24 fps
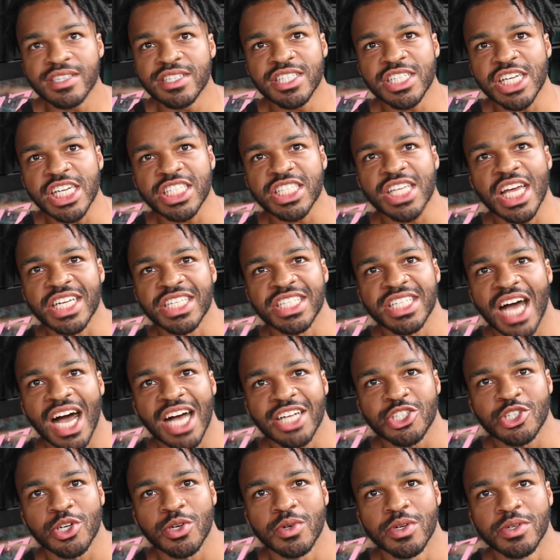It tastes like
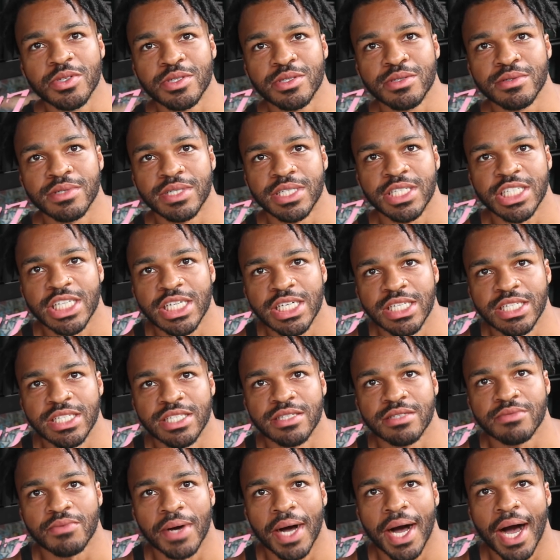nachos, cheese,
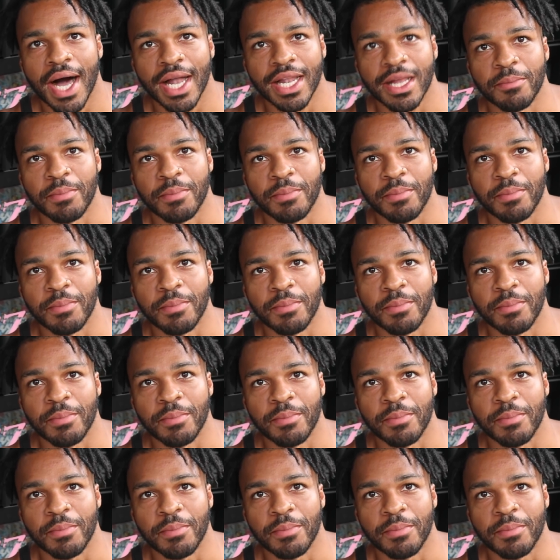jalapeno.